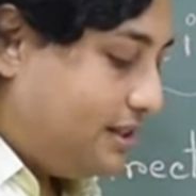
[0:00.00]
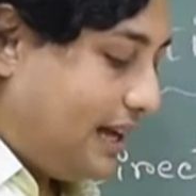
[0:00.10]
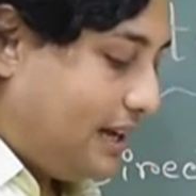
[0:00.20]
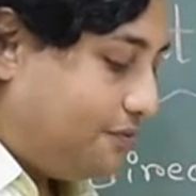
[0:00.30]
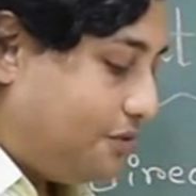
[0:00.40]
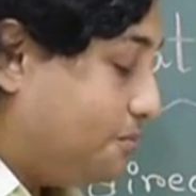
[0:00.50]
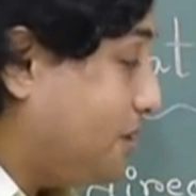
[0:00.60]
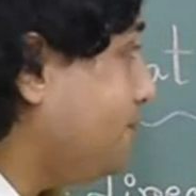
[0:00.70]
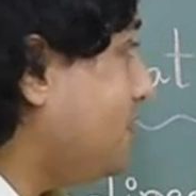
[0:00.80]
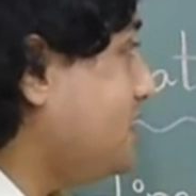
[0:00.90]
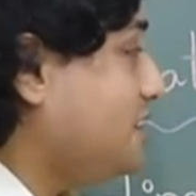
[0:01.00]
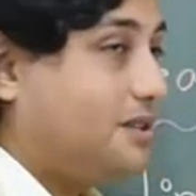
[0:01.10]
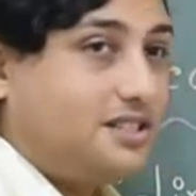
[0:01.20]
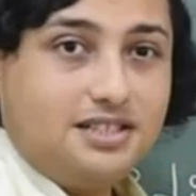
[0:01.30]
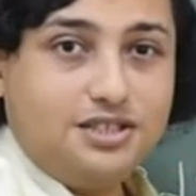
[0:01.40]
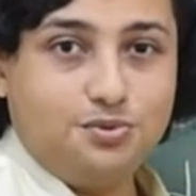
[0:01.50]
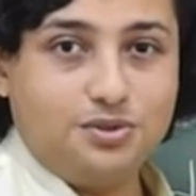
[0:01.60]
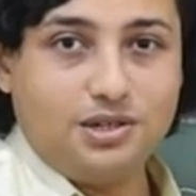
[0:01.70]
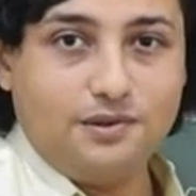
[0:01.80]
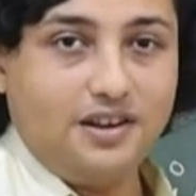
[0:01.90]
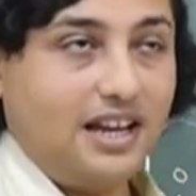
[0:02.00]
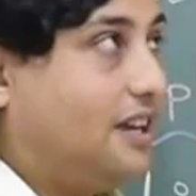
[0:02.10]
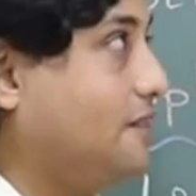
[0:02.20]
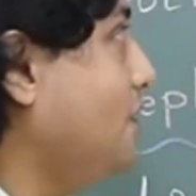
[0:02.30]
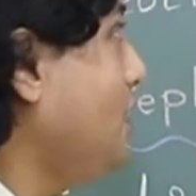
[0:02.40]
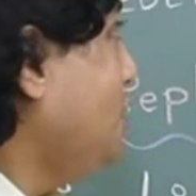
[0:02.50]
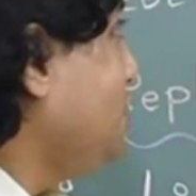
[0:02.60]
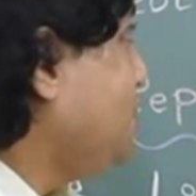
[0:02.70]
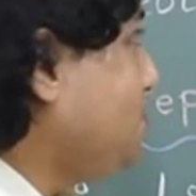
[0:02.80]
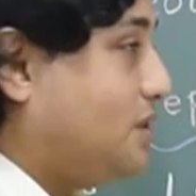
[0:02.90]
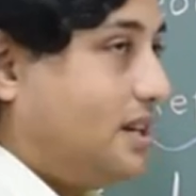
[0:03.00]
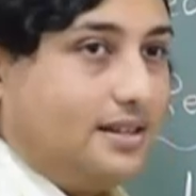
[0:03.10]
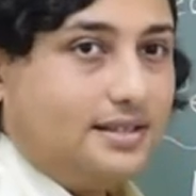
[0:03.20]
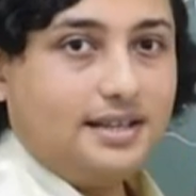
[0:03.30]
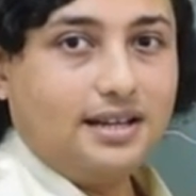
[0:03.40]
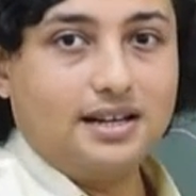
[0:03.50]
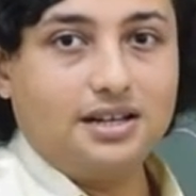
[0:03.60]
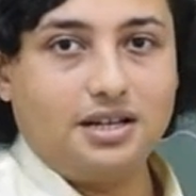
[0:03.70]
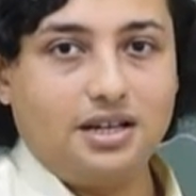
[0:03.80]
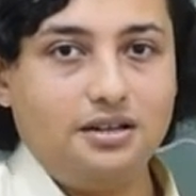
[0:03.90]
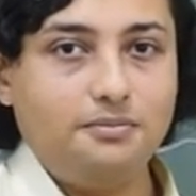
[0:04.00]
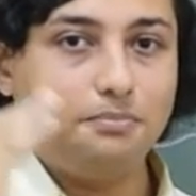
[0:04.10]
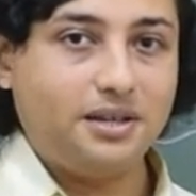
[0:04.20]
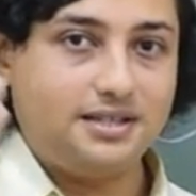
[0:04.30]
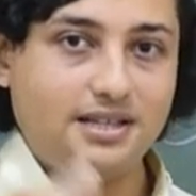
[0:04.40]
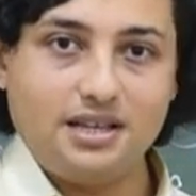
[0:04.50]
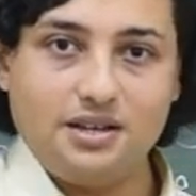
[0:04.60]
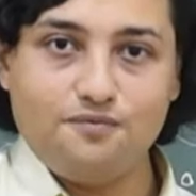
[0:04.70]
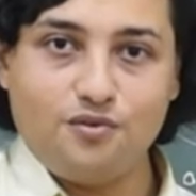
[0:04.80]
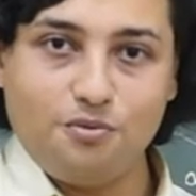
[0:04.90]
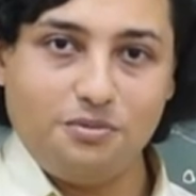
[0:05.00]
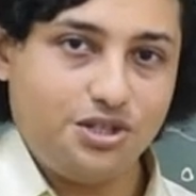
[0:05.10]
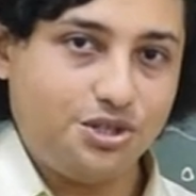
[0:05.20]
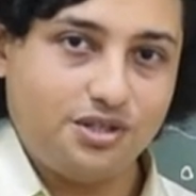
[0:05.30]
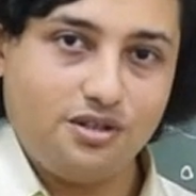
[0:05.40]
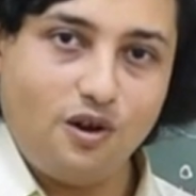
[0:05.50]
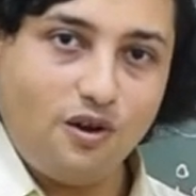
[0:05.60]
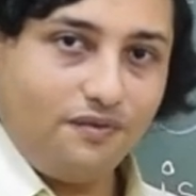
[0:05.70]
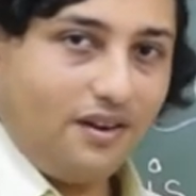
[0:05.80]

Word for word: that from the fundamental unit of life, nucleus they contain basic information of